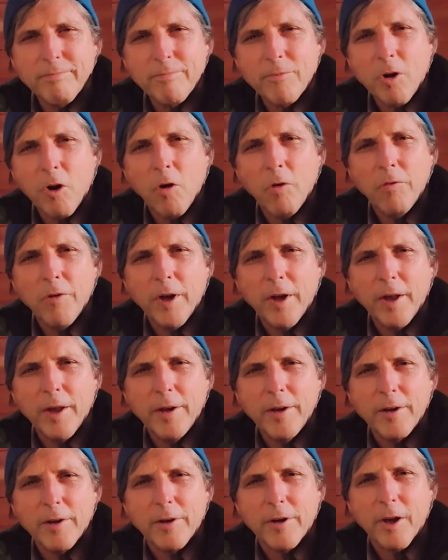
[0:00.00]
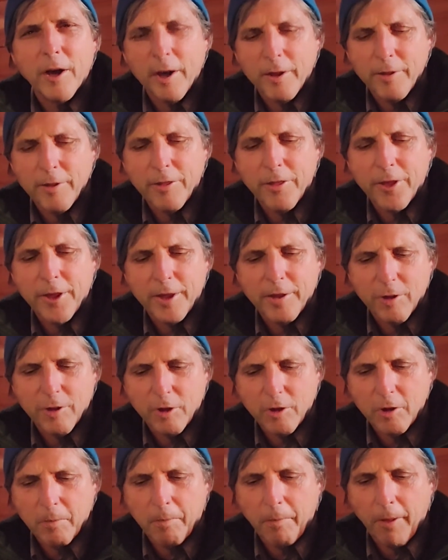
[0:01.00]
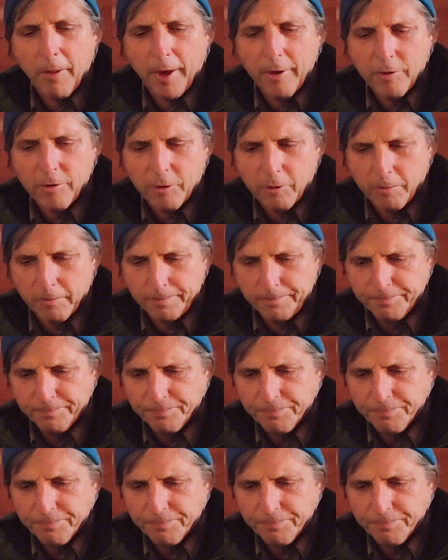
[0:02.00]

COVID or to other things, this applies to